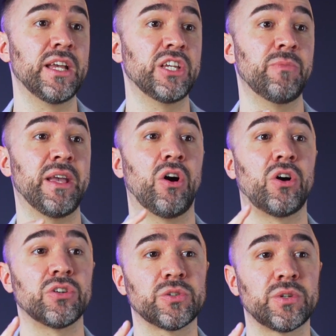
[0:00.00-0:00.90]
You may
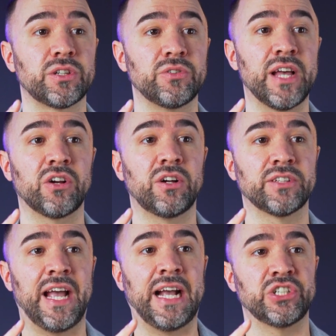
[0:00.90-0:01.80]
also include that call
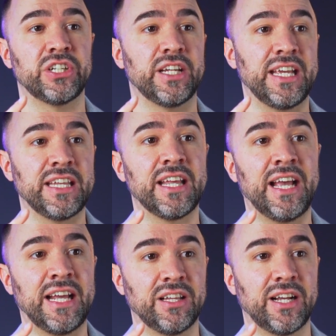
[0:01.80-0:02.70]
to action in the
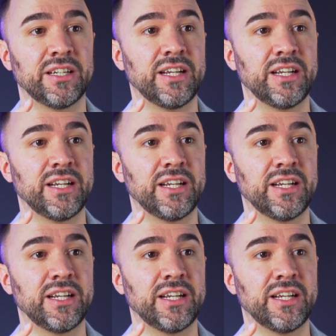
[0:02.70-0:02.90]
headline.